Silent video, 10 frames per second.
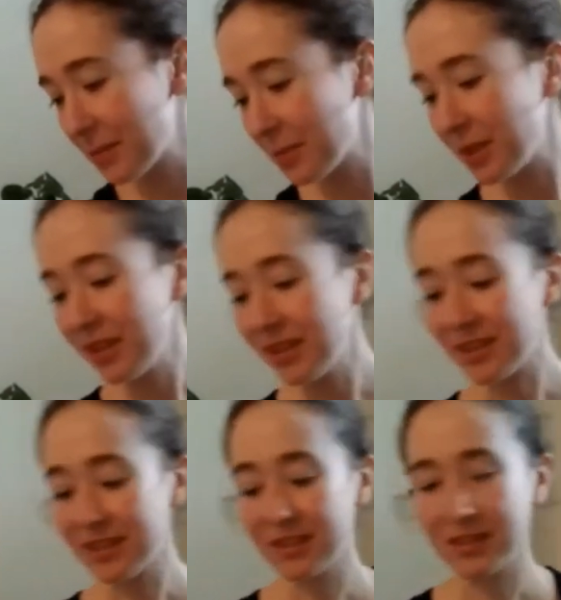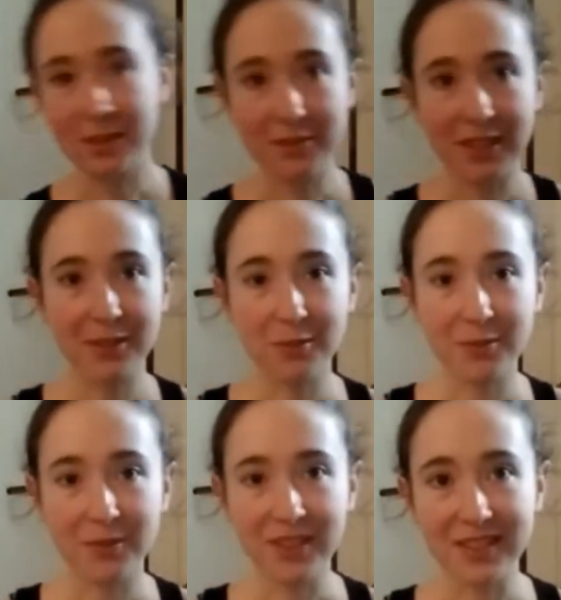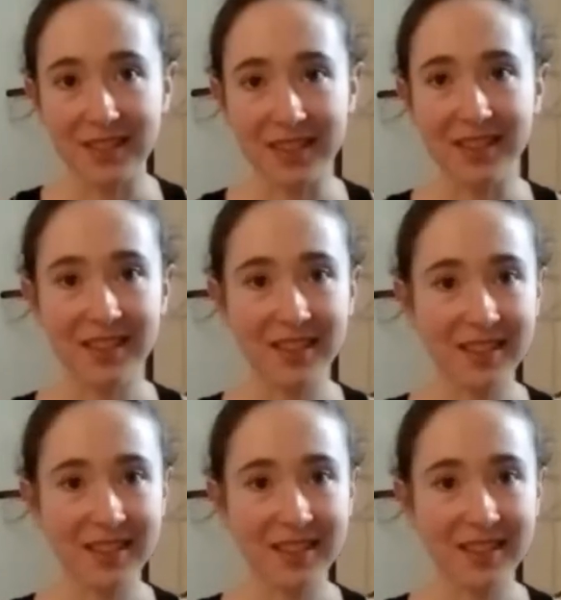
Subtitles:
But yeah, a lot of nice, useful things there.